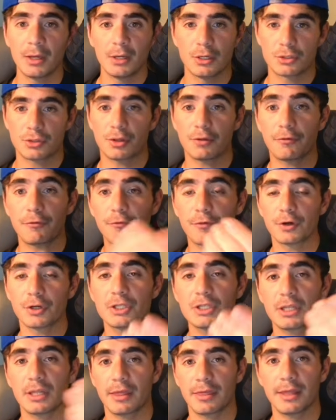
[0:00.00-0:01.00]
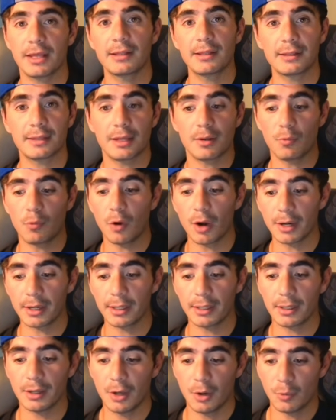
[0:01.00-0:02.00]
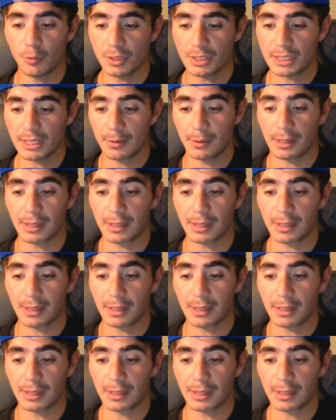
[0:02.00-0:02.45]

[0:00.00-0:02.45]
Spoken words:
So the first thing that they wanted was